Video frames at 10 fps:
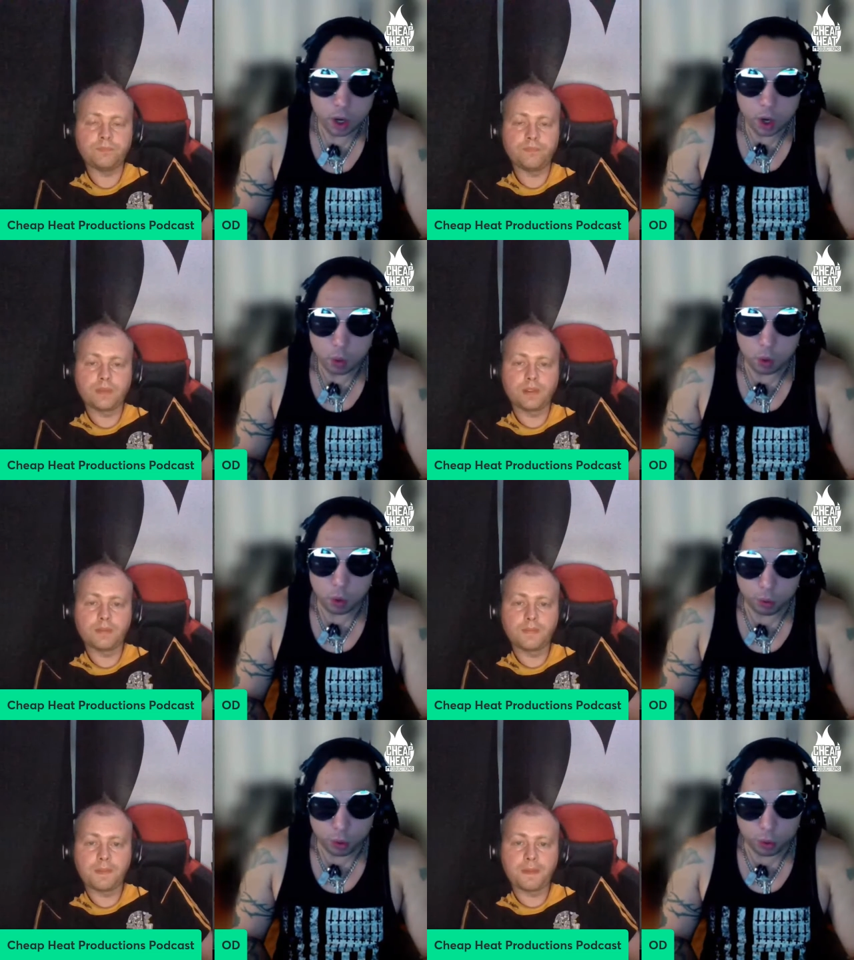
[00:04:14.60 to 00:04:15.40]
Speaker 1: when we
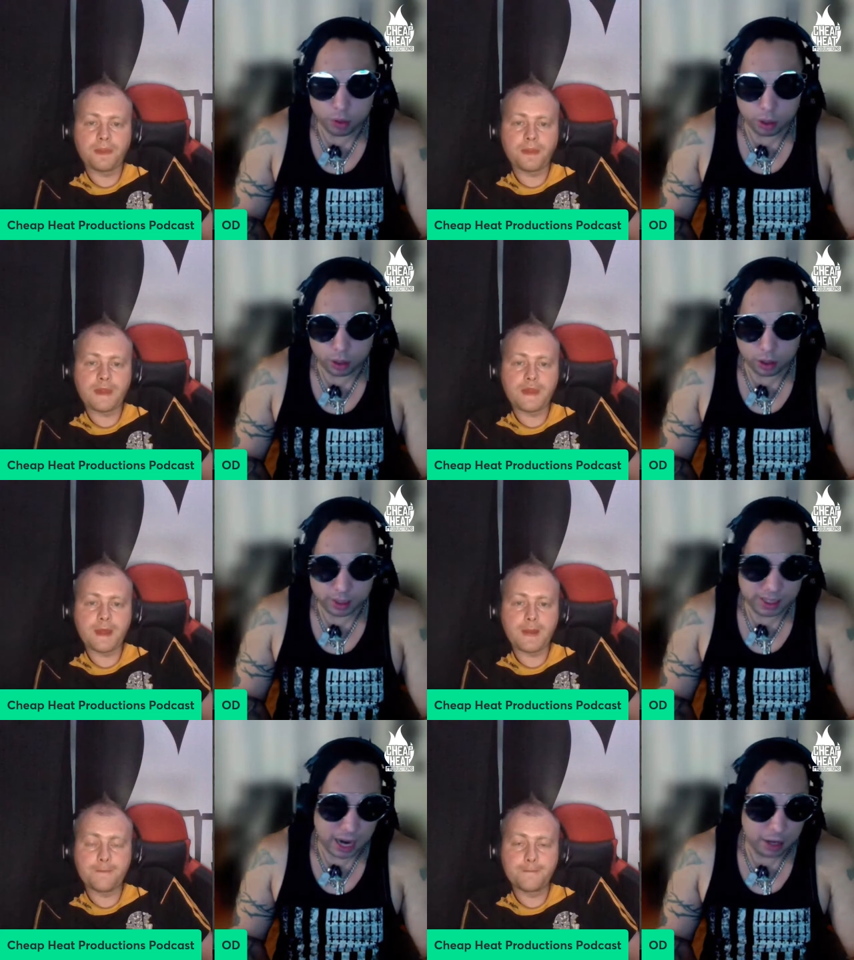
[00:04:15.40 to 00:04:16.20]
wrote the, the
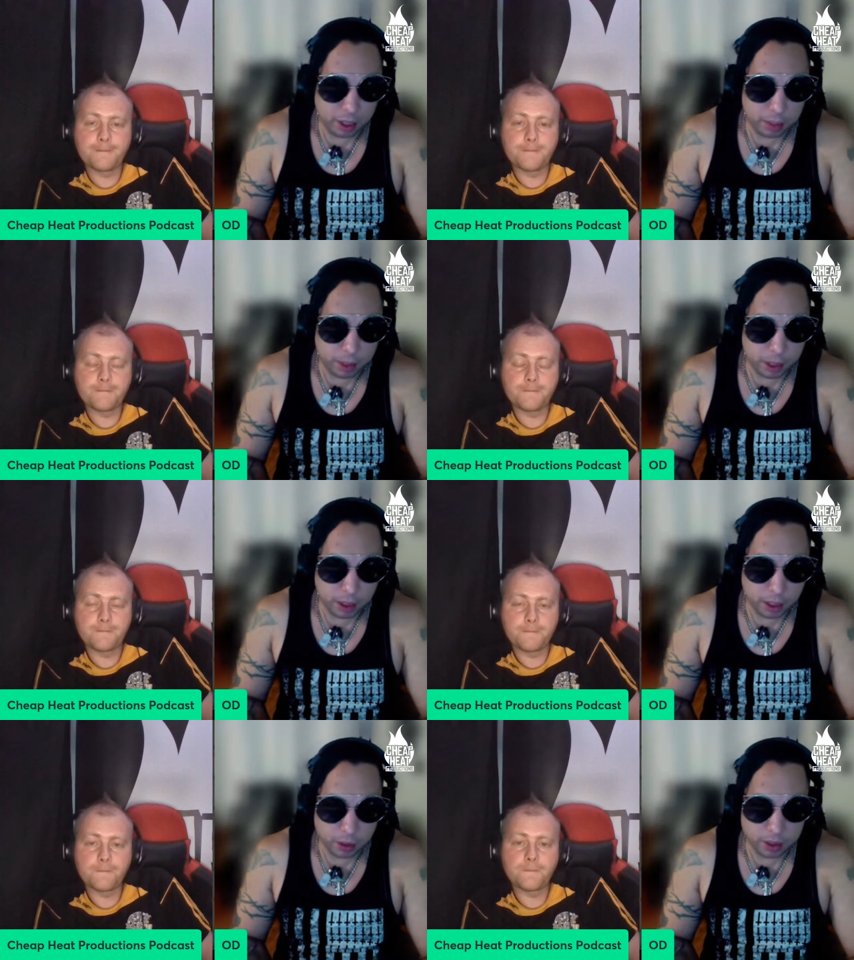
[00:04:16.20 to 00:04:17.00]
entire EP,
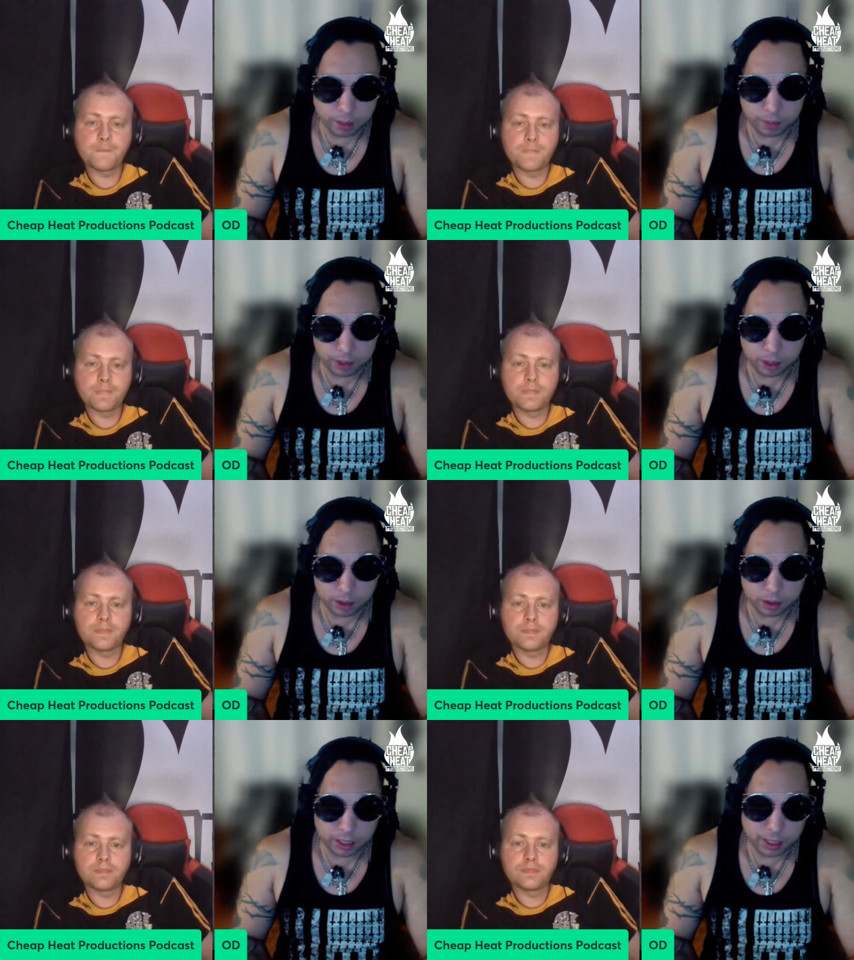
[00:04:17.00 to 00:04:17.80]
that was a, the,
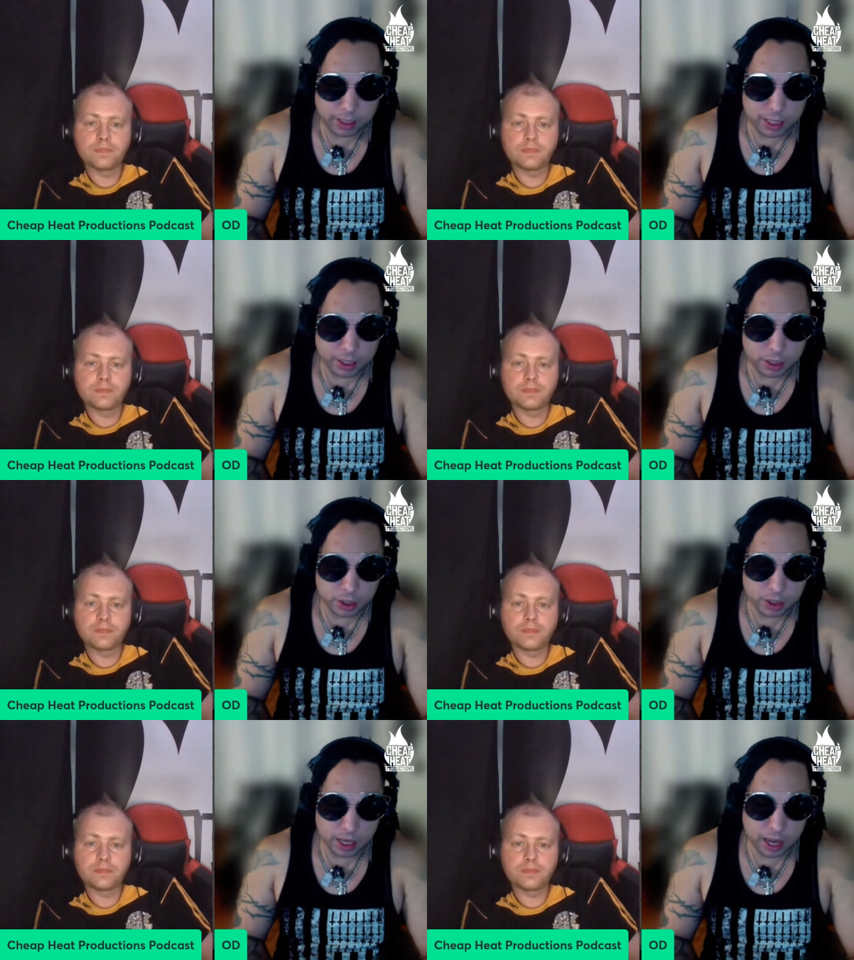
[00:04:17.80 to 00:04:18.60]
the idea, just
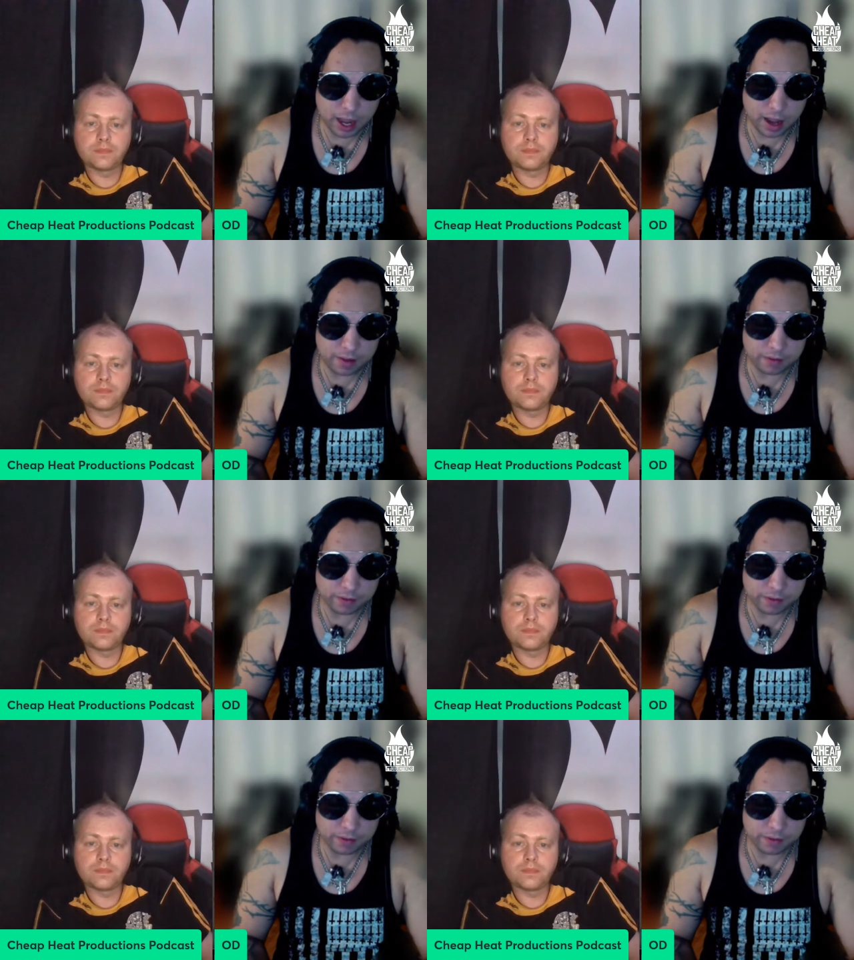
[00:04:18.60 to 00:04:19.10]
to have